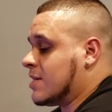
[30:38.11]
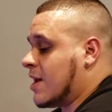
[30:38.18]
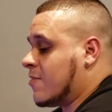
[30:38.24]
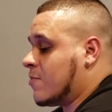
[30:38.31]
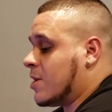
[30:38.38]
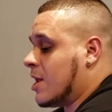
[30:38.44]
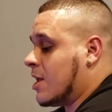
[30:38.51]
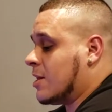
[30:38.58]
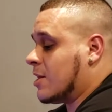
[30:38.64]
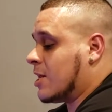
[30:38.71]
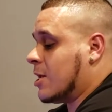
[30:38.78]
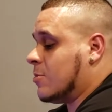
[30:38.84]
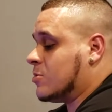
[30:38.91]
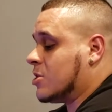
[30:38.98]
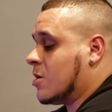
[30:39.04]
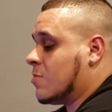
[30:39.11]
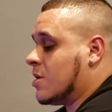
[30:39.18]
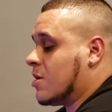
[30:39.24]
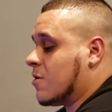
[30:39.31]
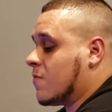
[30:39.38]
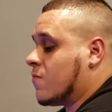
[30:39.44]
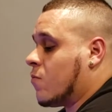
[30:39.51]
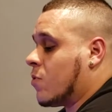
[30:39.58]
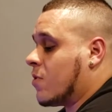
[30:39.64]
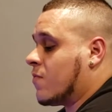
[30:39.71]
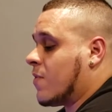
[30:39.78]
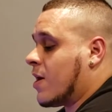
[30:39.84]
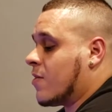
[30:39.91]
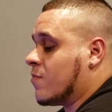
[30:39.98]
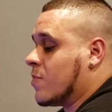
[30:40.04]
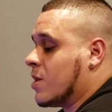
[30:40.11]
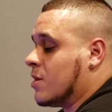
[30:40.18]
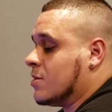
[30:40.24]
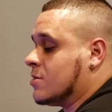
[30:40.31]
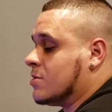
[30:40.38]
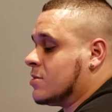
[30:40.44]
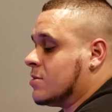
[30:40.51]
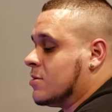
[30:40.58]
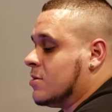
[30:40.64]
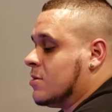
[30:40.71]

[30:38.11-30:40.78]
I've been had to keep some in there 45 minutes.